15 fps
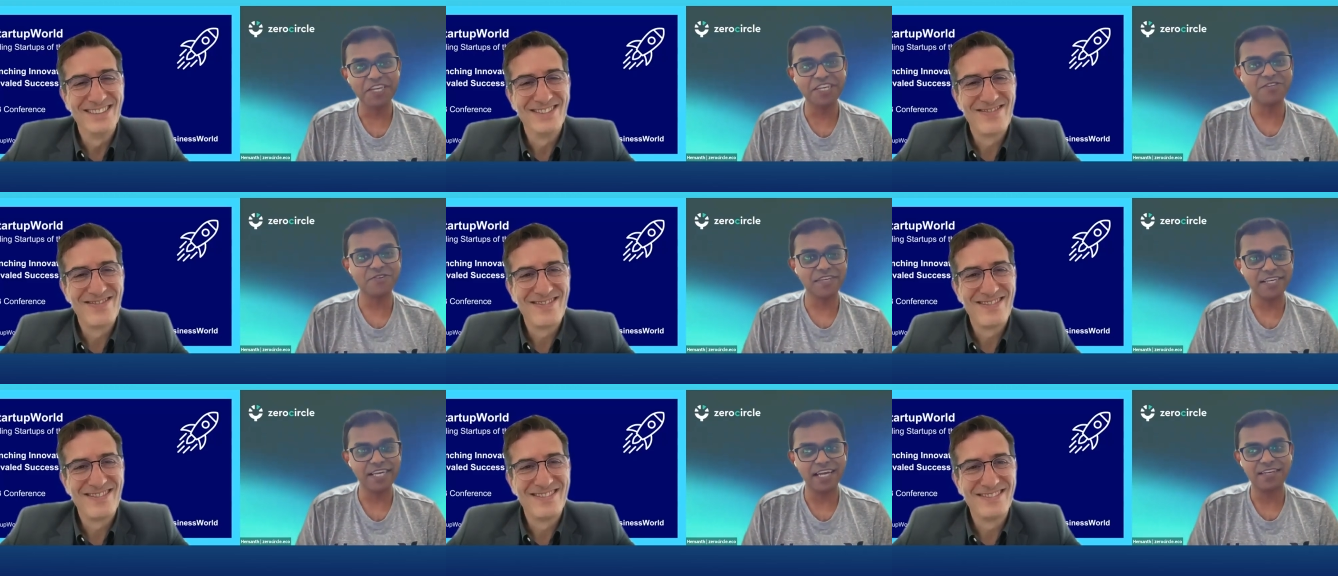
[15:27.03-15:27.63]

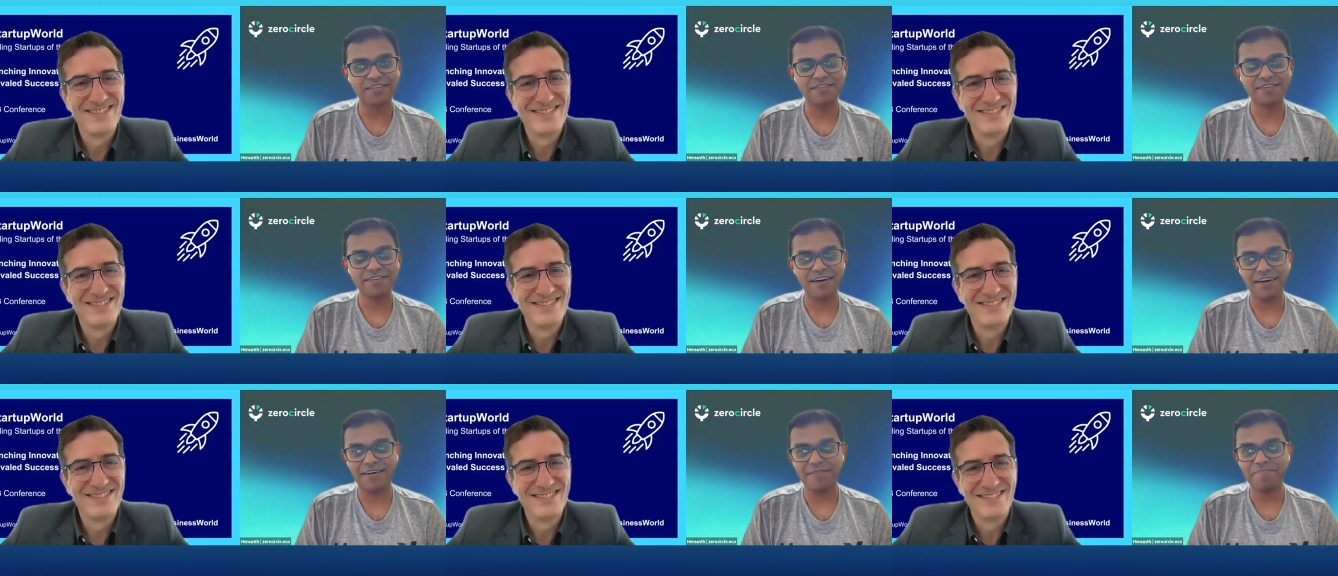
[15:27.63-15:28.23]
Speaker 1: looking to get
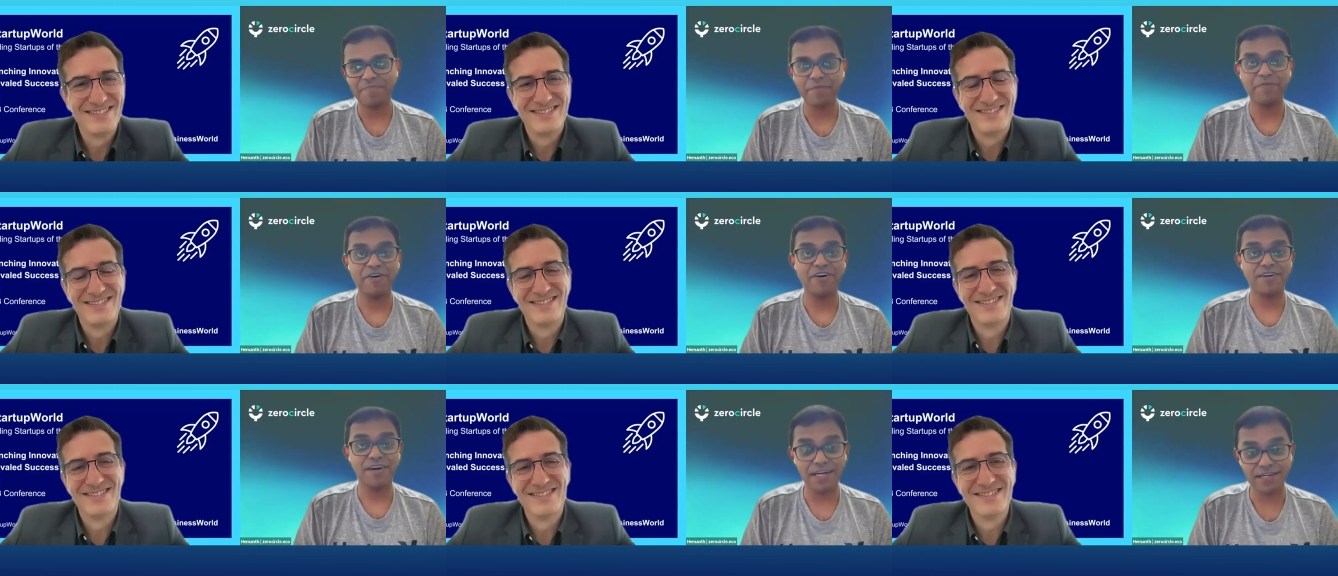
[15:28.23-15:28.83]
um,
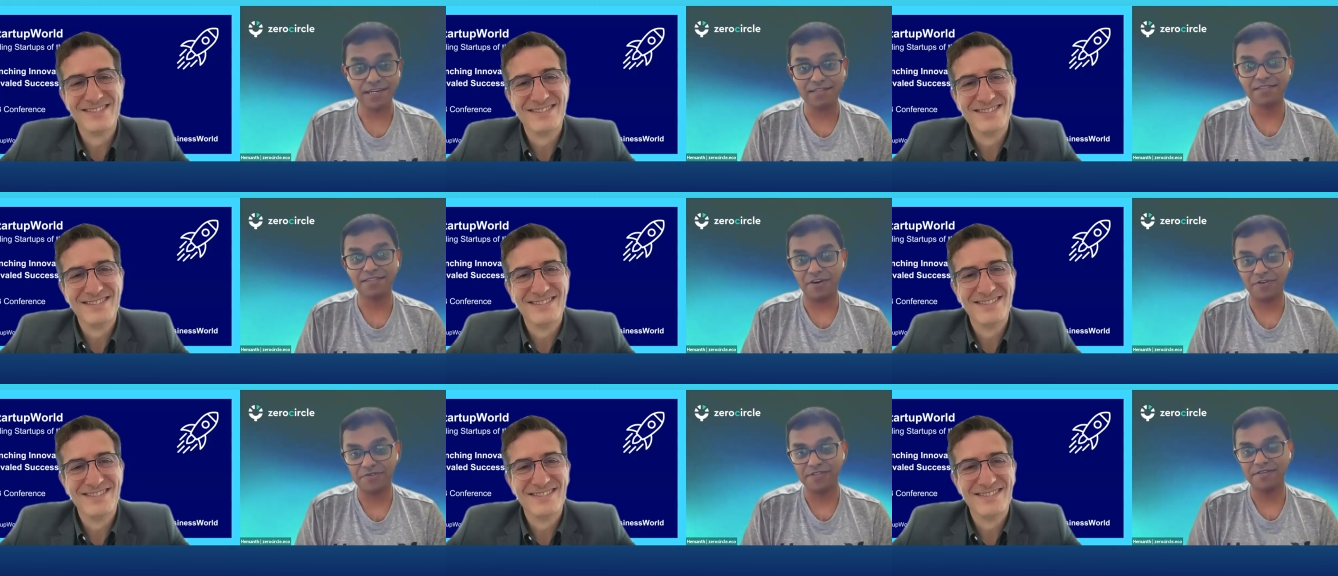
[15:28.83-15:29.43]
about one hundred
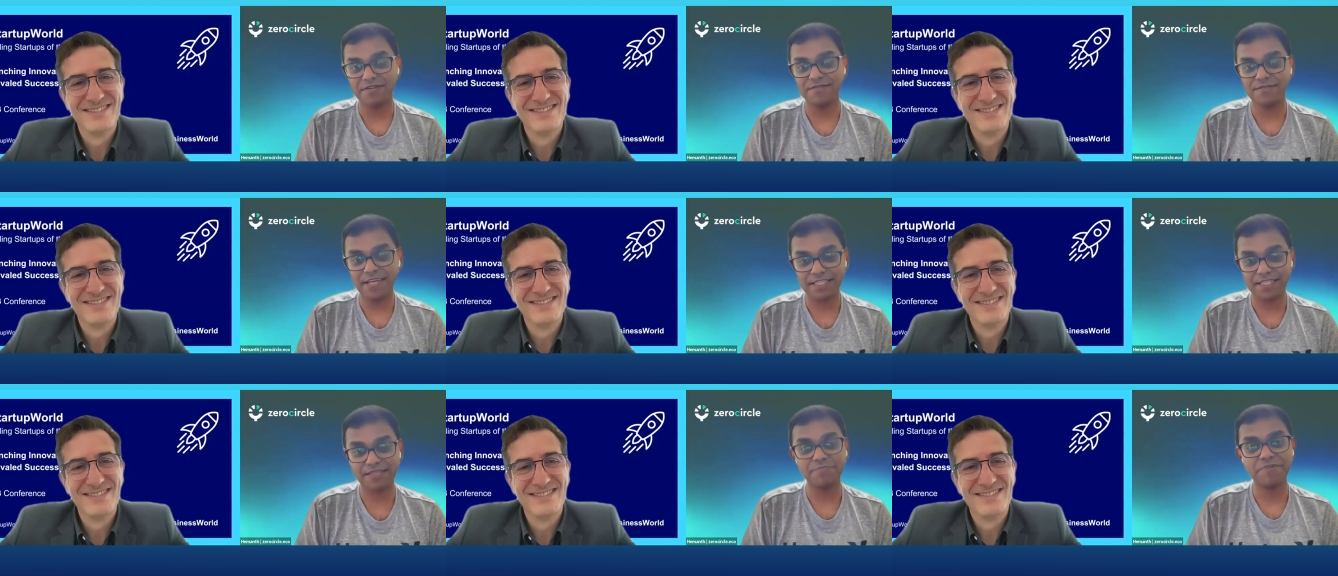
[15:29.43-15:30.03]

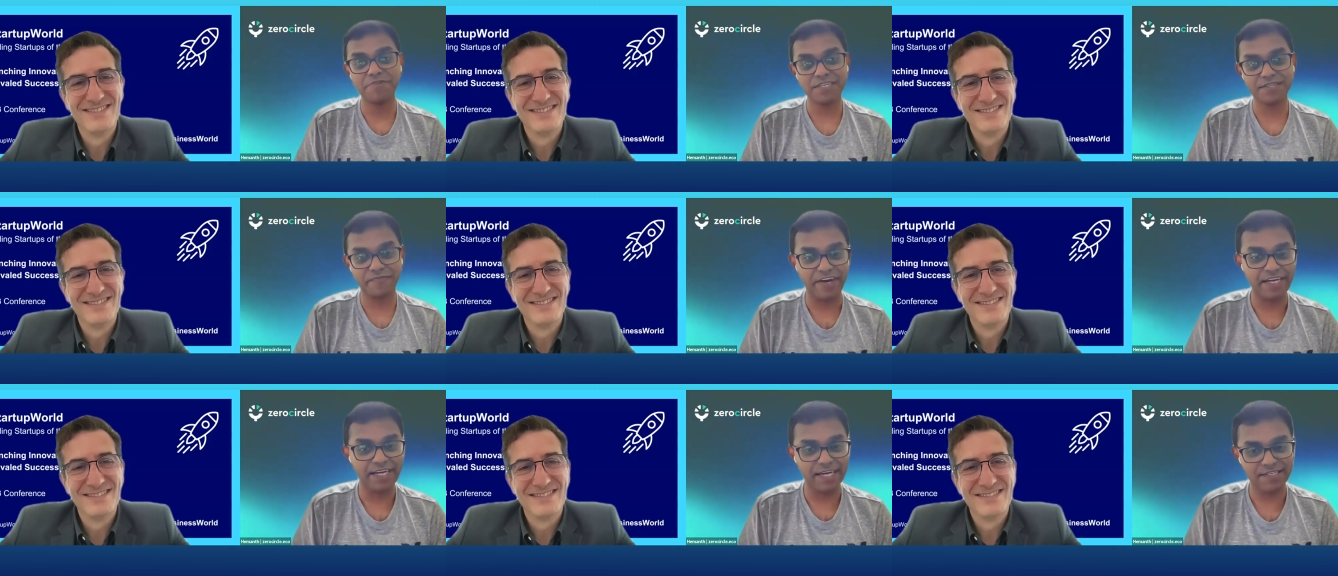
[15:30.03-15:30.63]
thousand S M
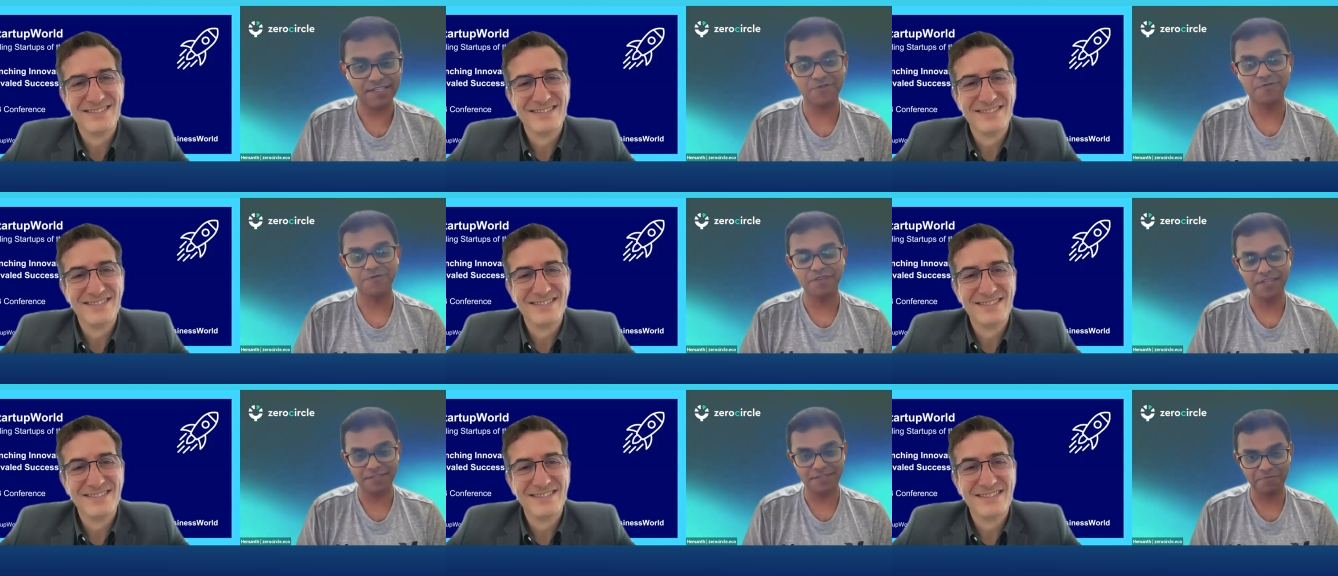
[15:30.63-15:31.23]
Bs financed
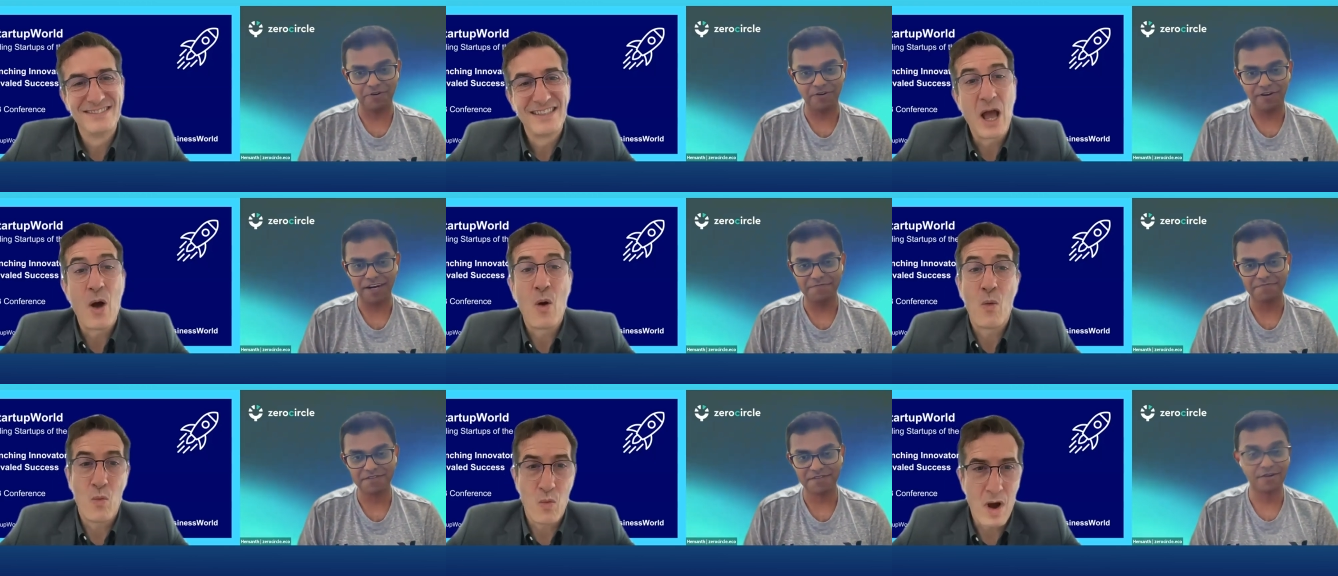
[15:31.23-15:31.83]
through these
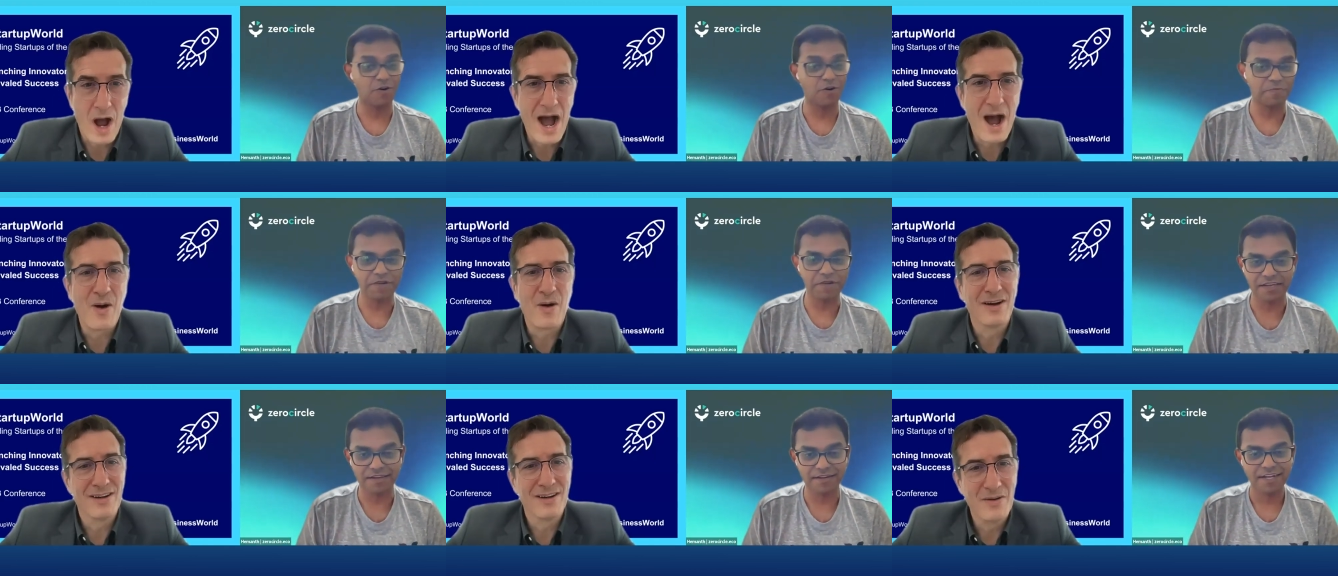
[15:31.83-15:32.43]
programs
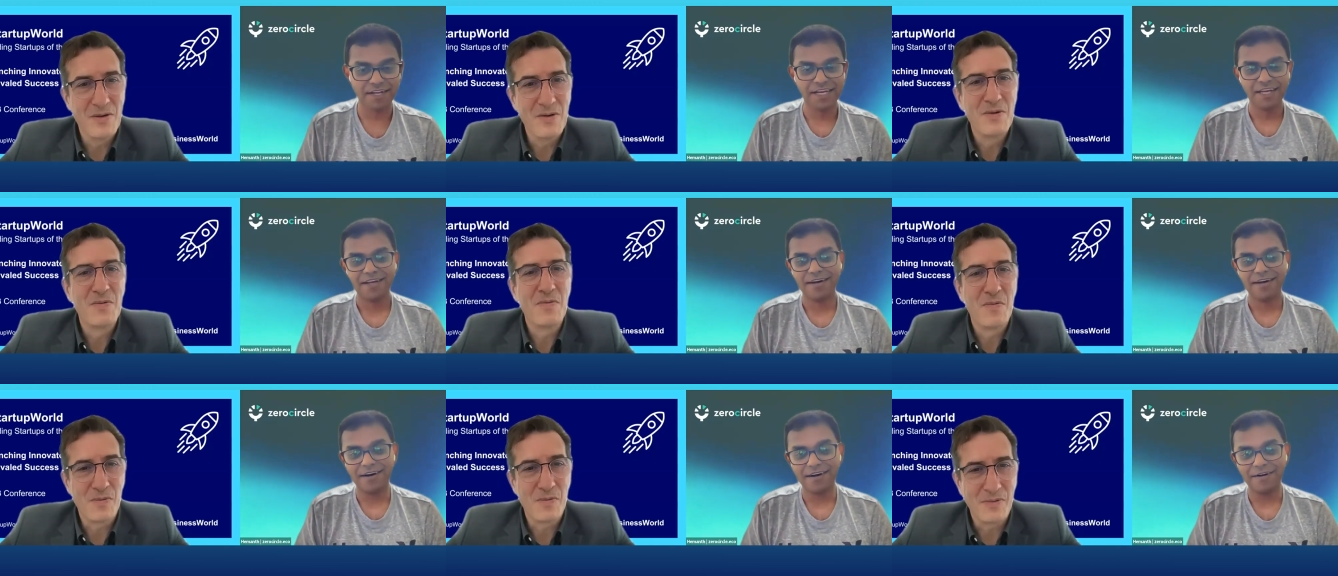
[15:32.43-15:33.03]
globally.
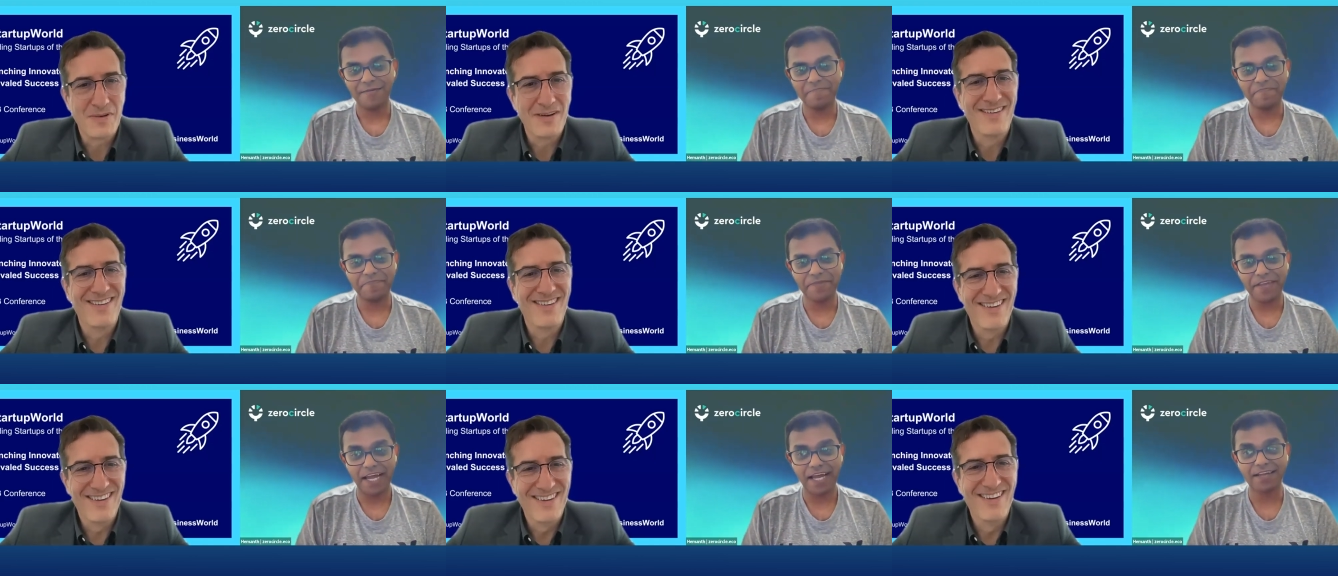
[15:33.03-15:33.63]

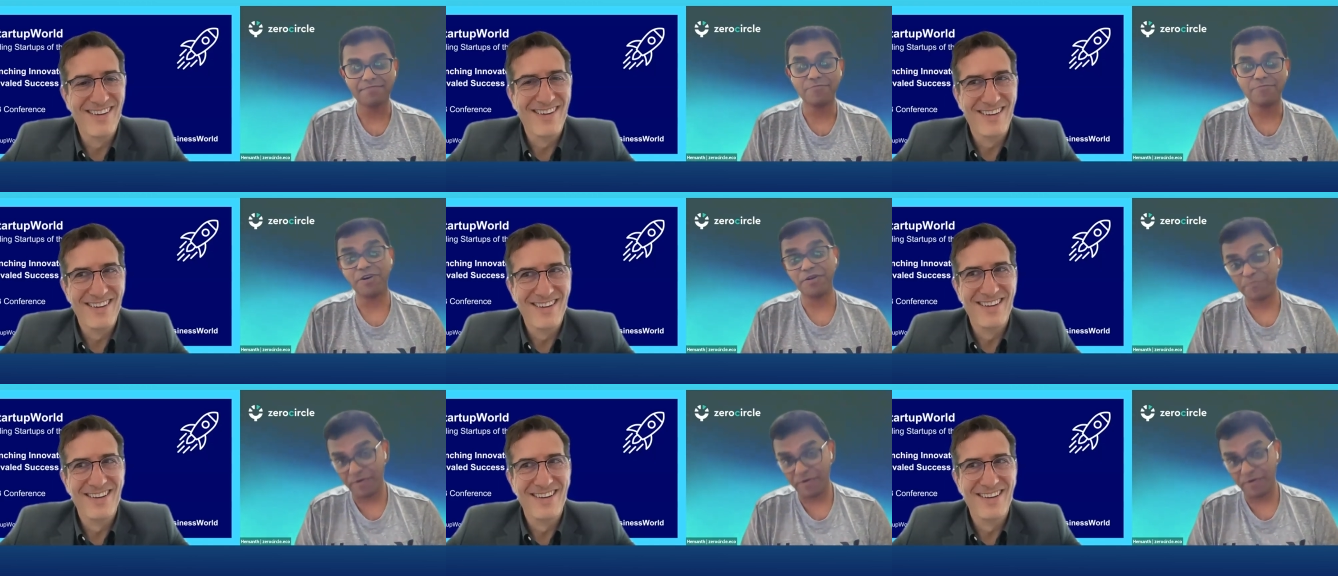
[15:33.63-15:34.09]
Um, and more